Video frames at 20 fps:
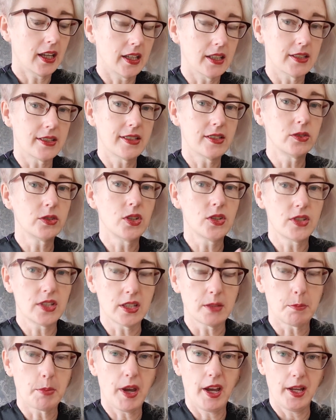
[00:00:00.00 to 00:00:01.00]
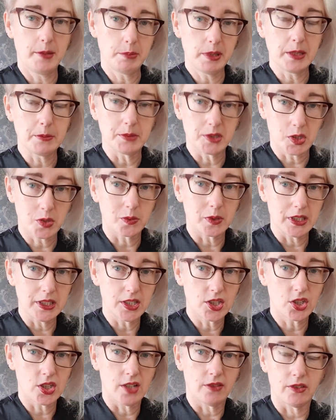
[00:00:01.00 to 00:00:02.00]
still using the piping between the
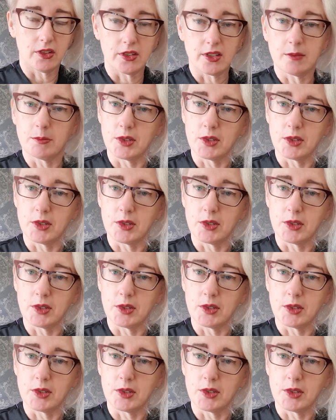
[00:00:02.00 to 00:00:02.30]
chevrons,